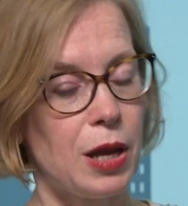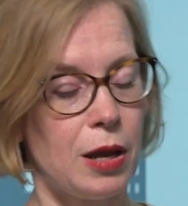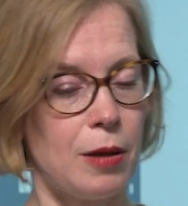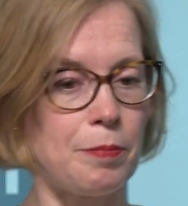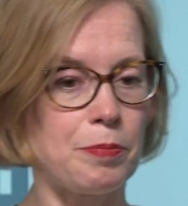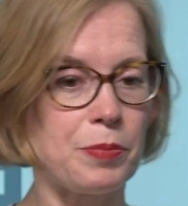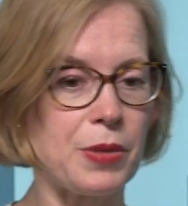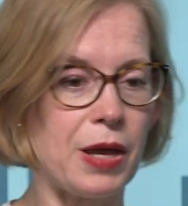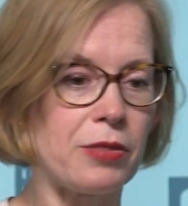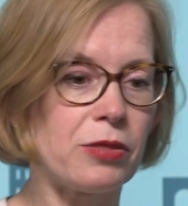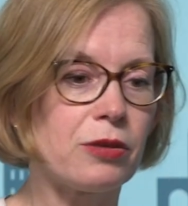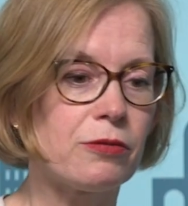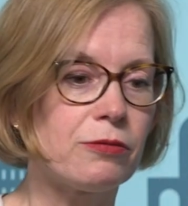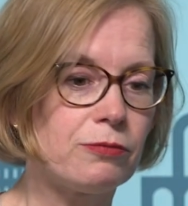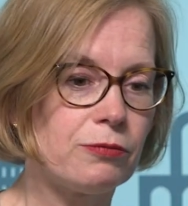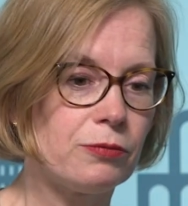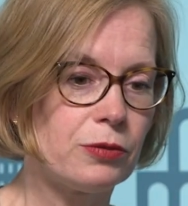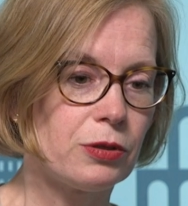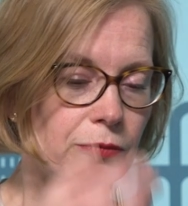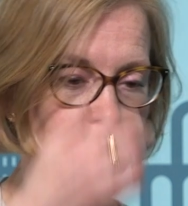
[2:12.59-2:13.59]
And
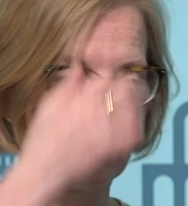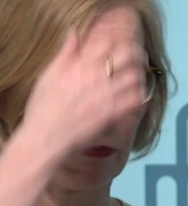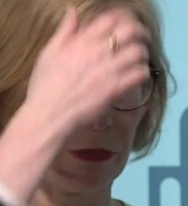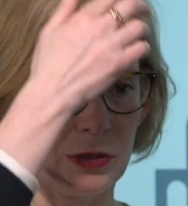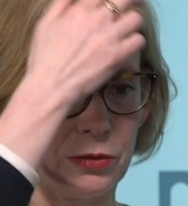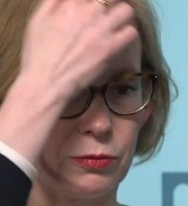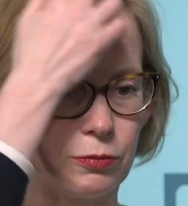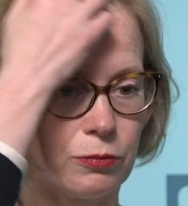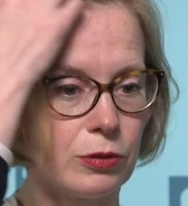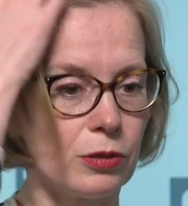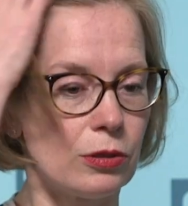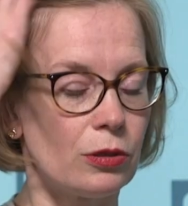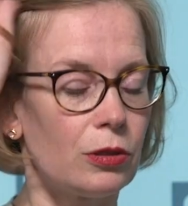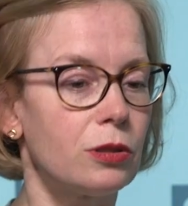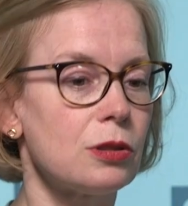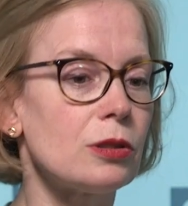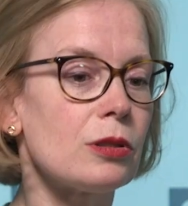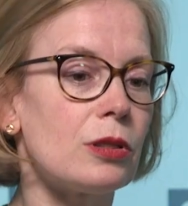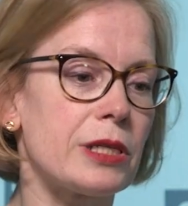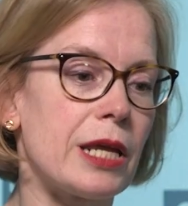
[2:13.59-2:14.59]

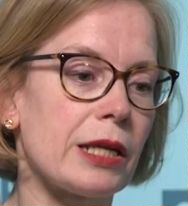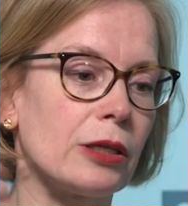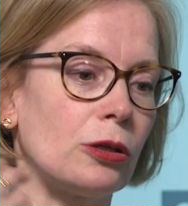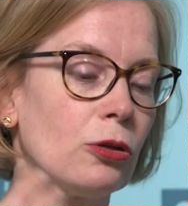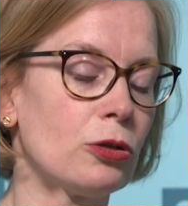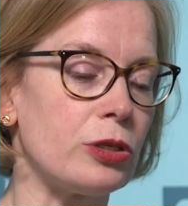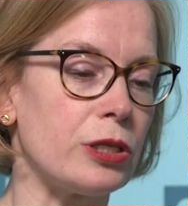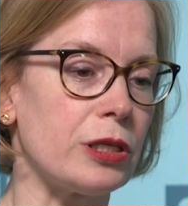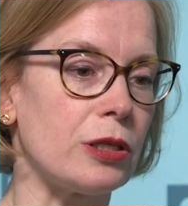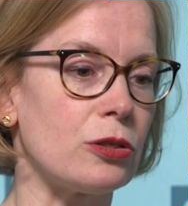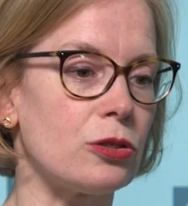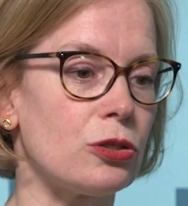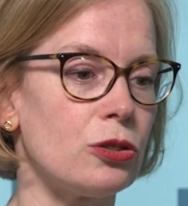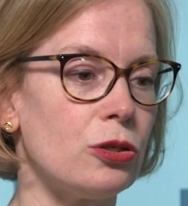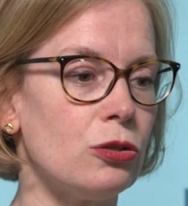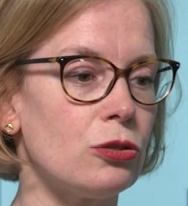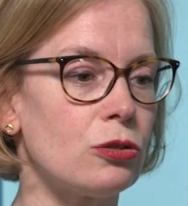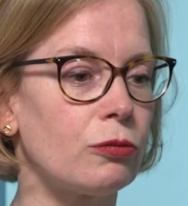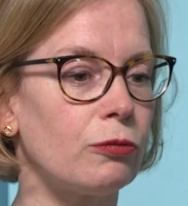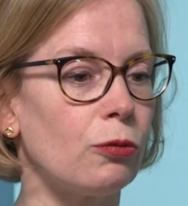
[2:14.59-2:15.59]
the technology that's
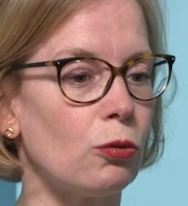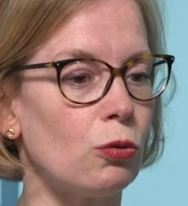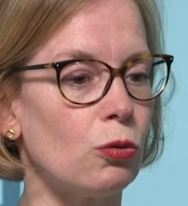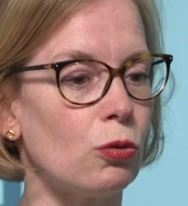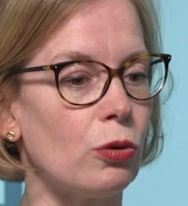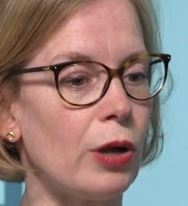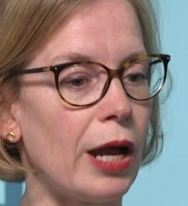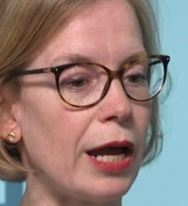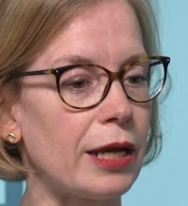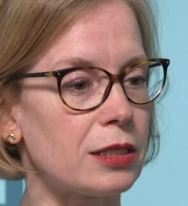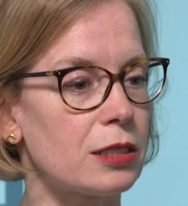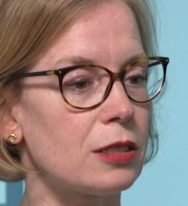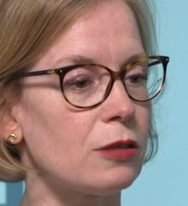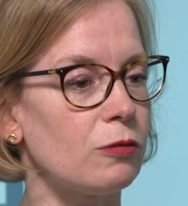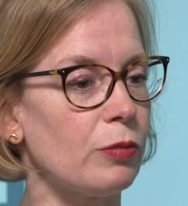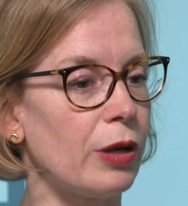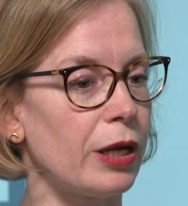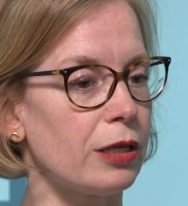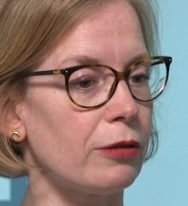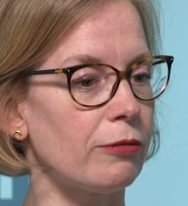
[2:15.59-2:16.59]
used for
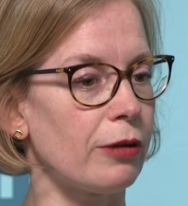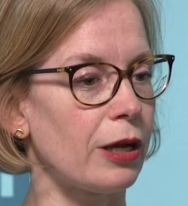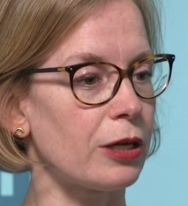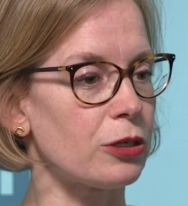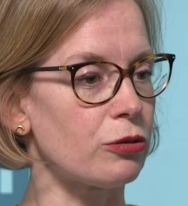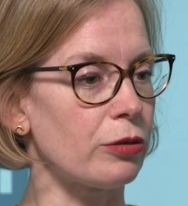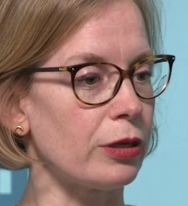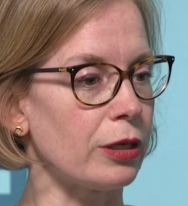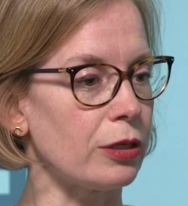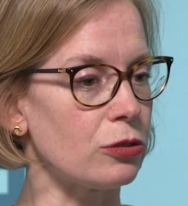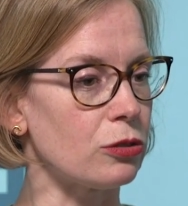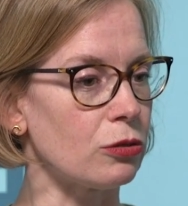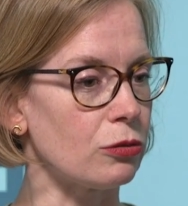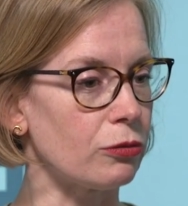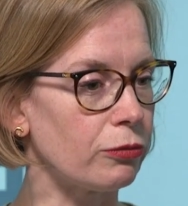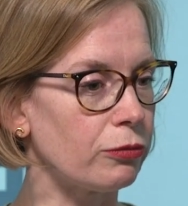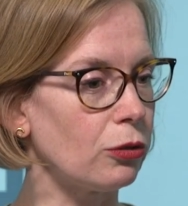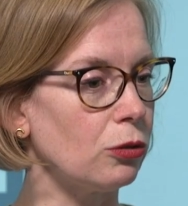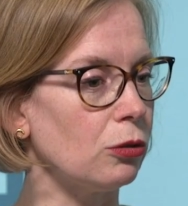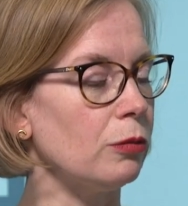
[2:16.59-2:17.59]
additive manufacturing at sort
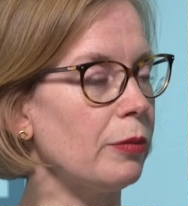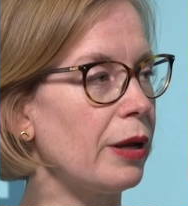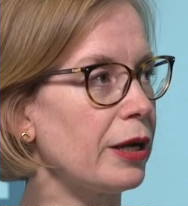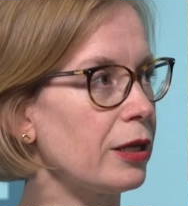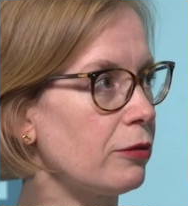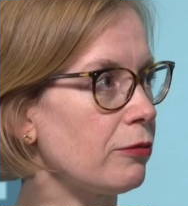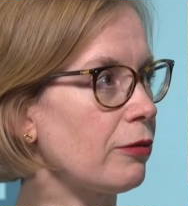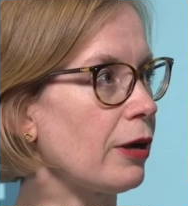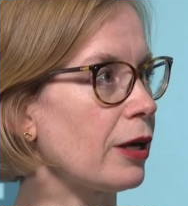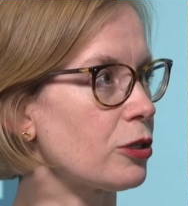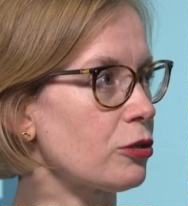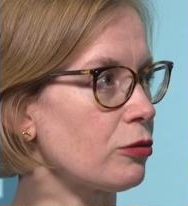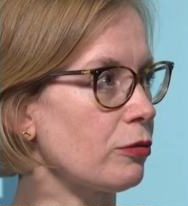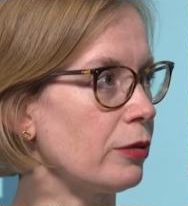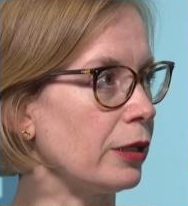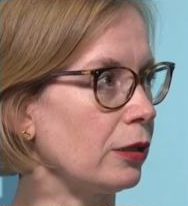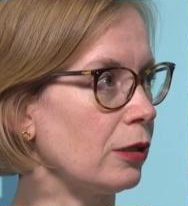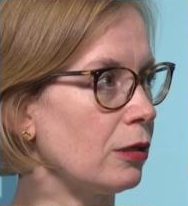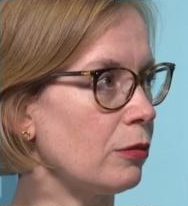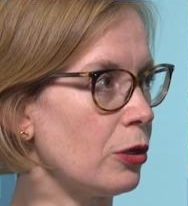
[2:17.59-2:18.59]
of full
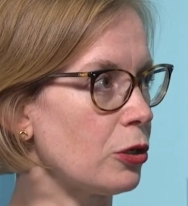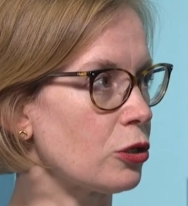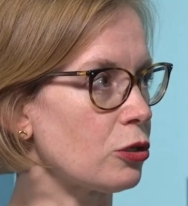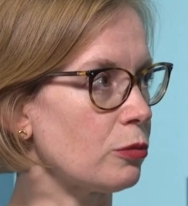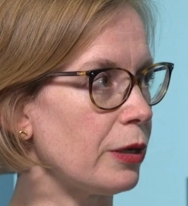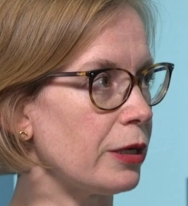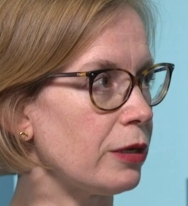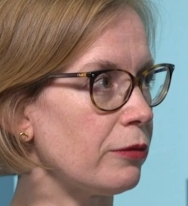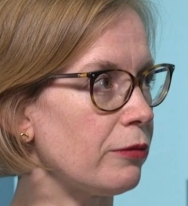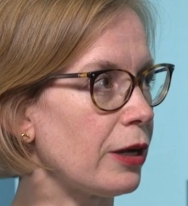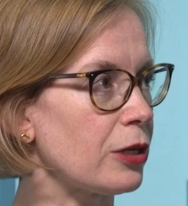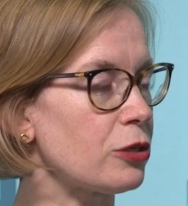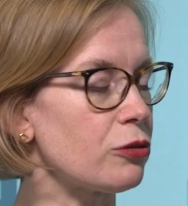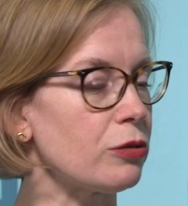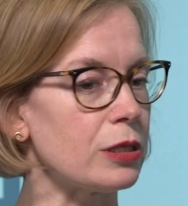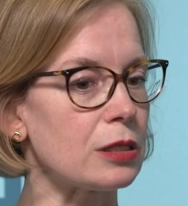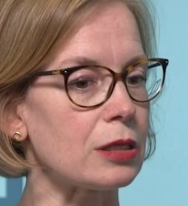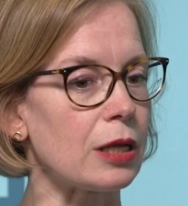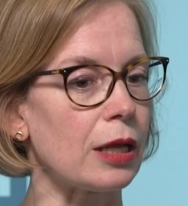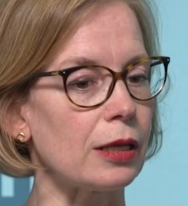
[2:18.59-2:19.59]
manufacturing, commercial
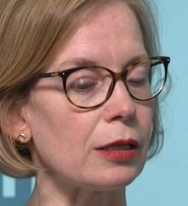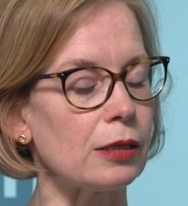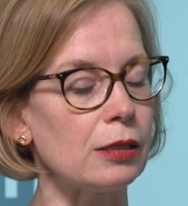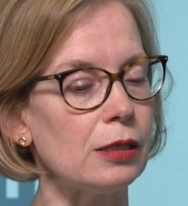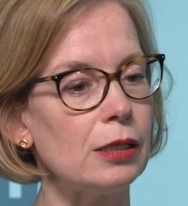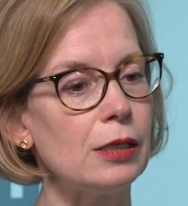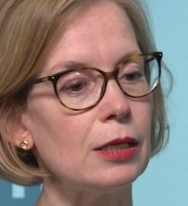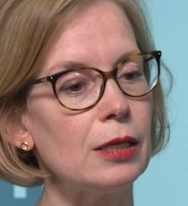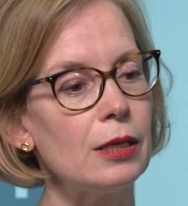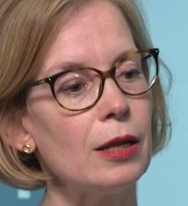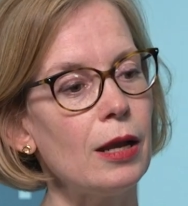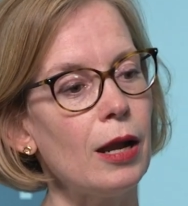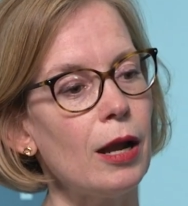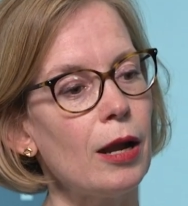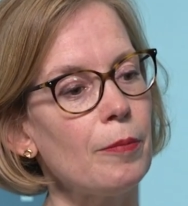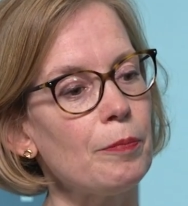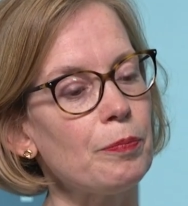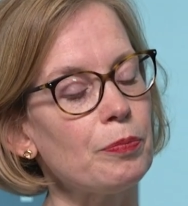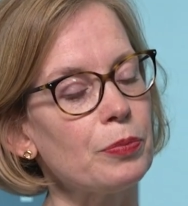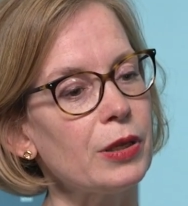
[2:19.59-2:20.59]
manufacturing scale,
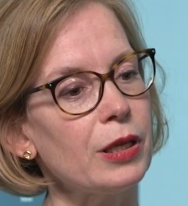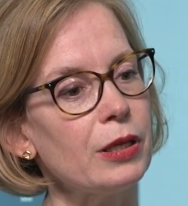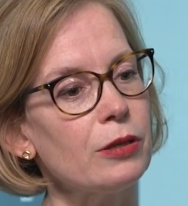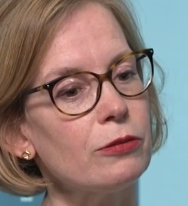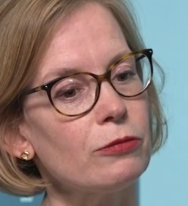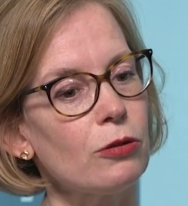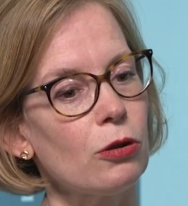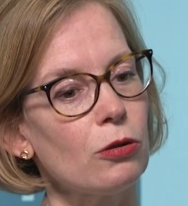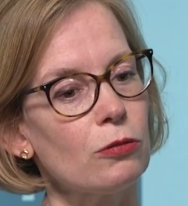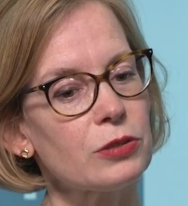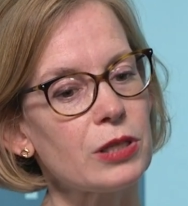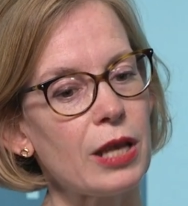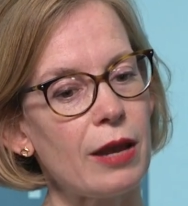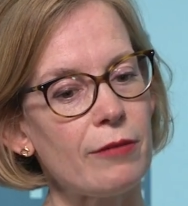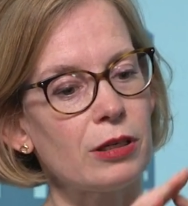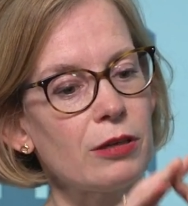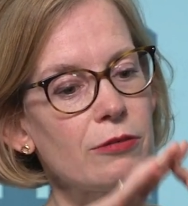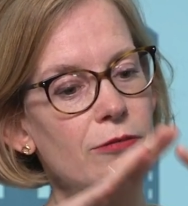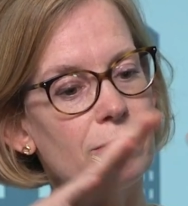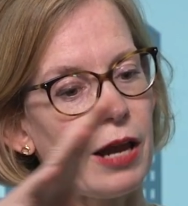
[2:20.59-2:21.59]
involves
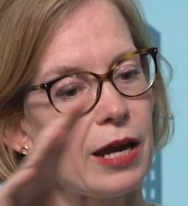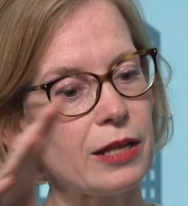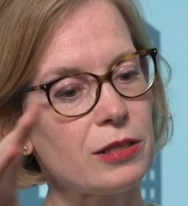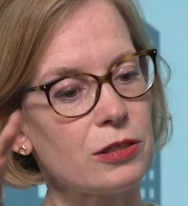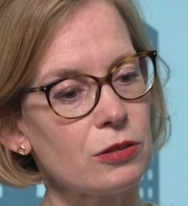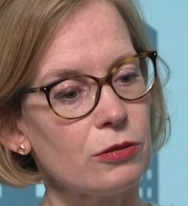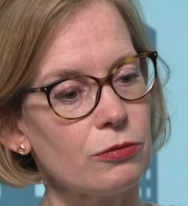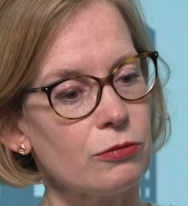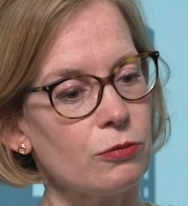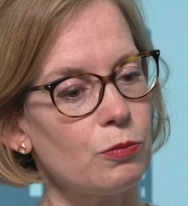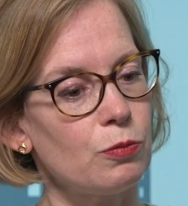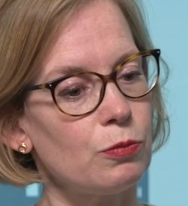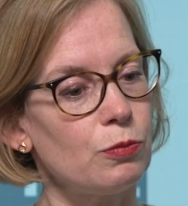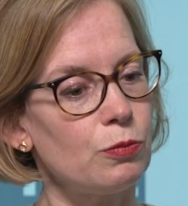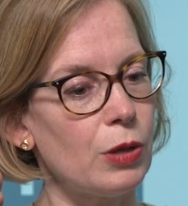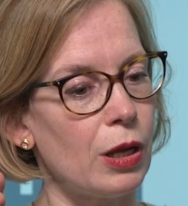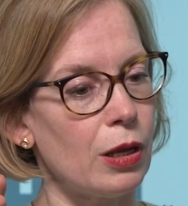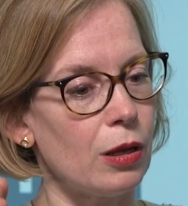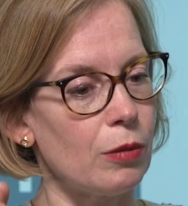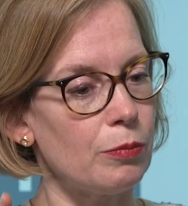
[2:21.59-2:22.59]
having a vat of
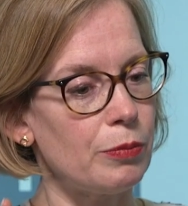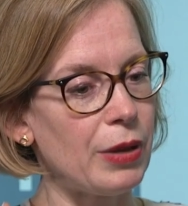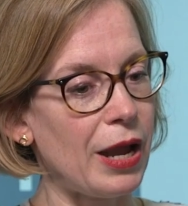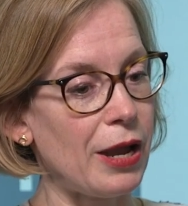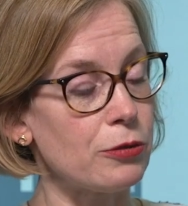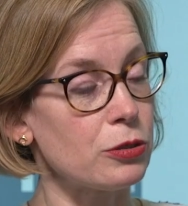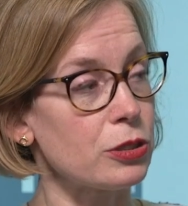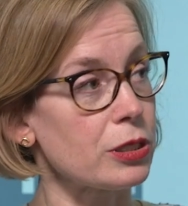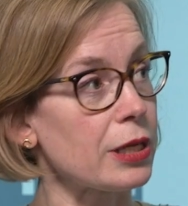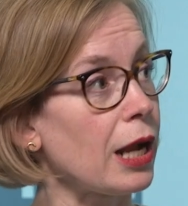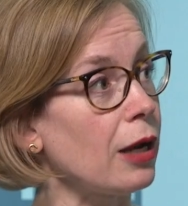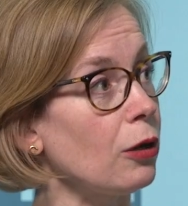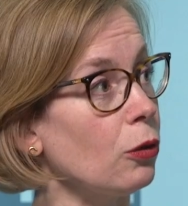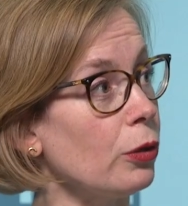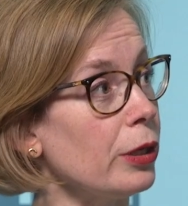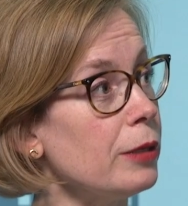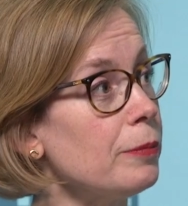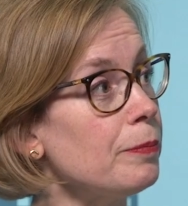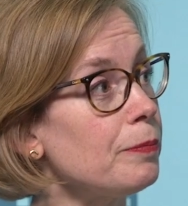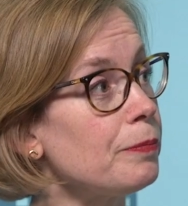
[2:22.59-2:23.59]
powdered
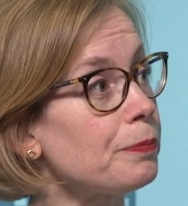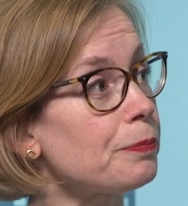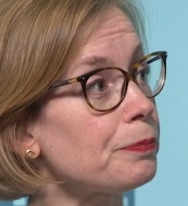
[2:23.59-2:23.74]
alloy,